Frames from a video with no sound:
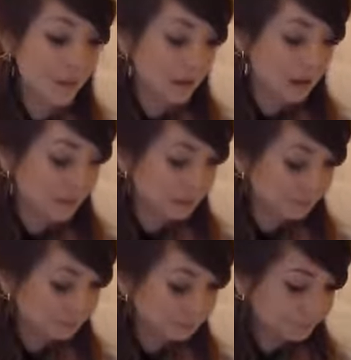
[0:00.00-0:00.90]

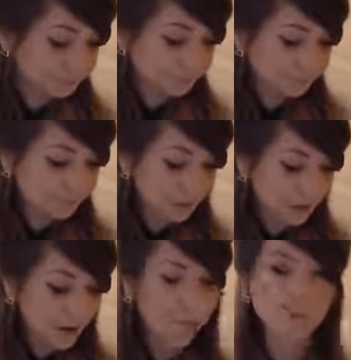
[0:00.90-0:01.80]

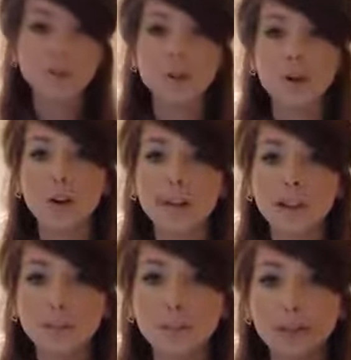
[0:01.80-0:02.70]
I've also got like
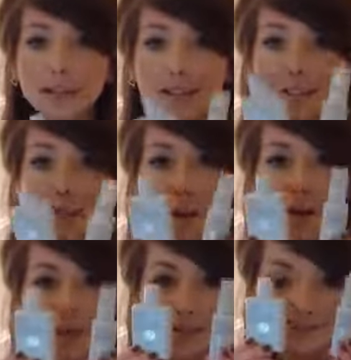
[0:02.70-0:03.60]
little minis as
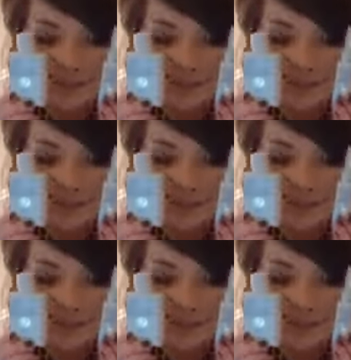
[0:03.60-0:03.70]
well.